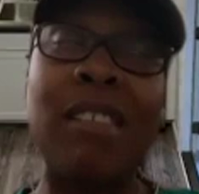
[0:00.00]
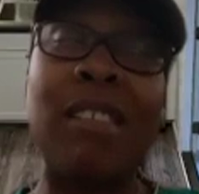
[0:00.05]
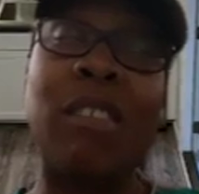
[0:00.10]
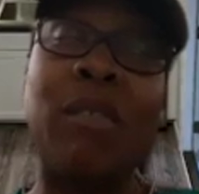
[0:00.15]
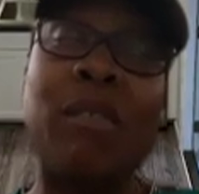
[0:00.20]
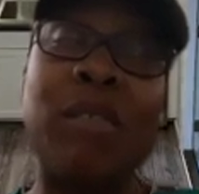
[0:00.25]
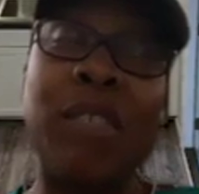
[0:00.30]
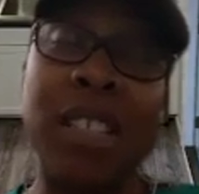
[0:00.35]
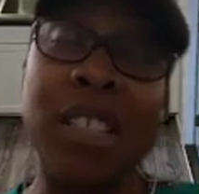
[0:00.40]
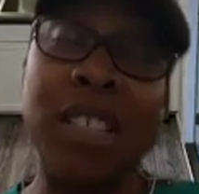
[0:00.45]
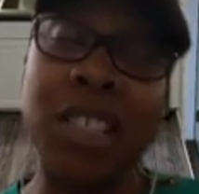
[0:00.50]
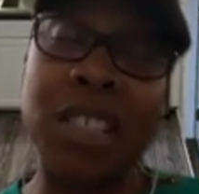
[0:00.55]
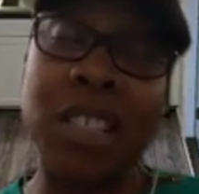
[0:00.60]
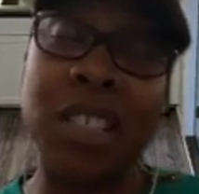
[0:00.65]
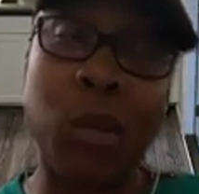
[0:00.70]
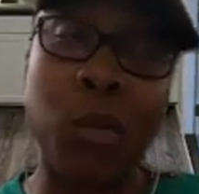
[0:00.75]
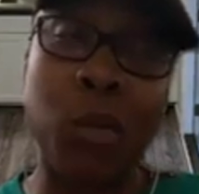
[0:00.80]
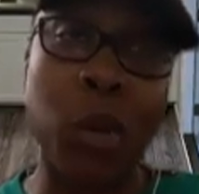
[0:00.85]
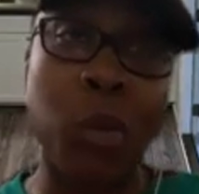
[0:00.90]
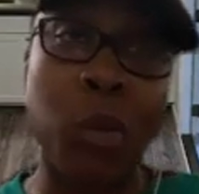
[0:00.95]
the village
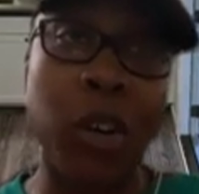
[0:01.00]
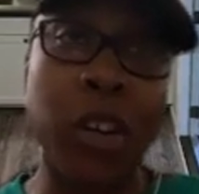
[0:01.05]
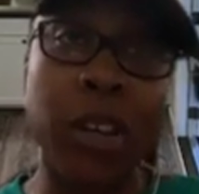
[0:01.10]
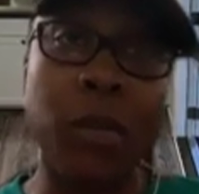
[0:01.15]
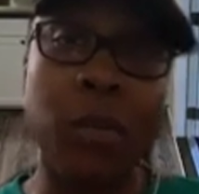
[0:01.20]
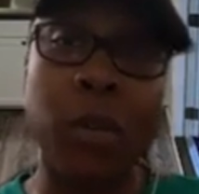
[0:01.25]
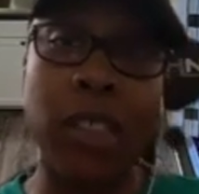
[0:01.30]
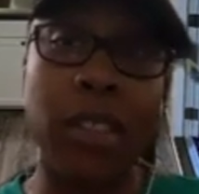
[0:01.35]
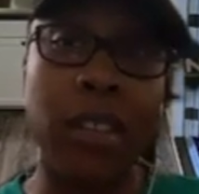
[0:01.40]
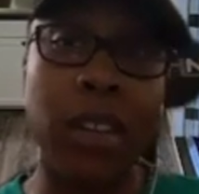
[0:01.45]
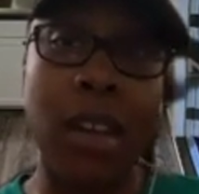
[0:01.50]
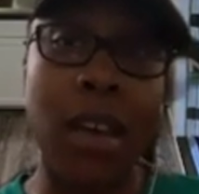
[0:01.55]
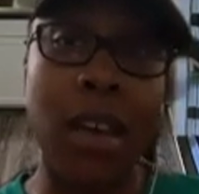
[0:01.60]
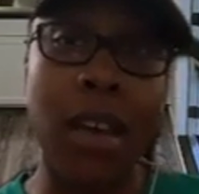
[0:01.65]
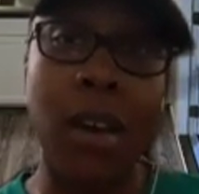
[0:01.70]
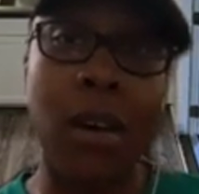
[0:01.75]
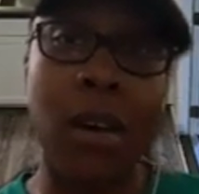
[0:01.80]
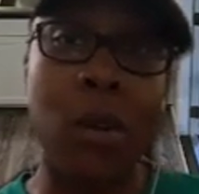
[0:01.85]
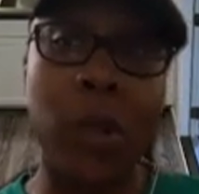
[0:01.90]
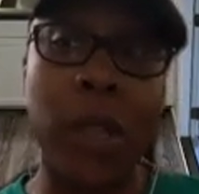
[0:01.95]
that we're working with
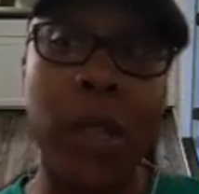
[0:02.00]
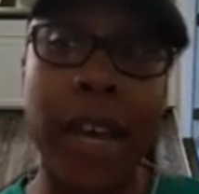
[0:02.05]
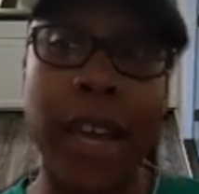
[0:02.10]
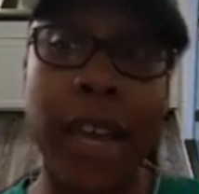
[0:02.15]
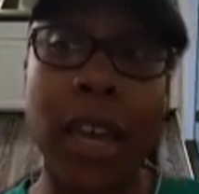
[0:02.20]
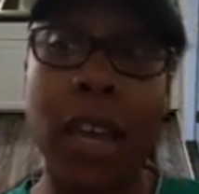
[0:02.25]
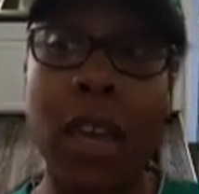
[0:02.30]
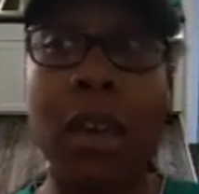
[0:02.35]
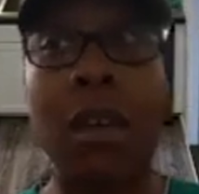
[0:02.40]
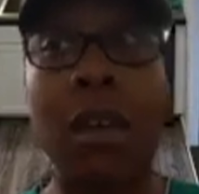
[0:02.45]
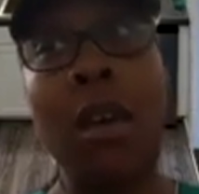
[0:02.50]
now, like,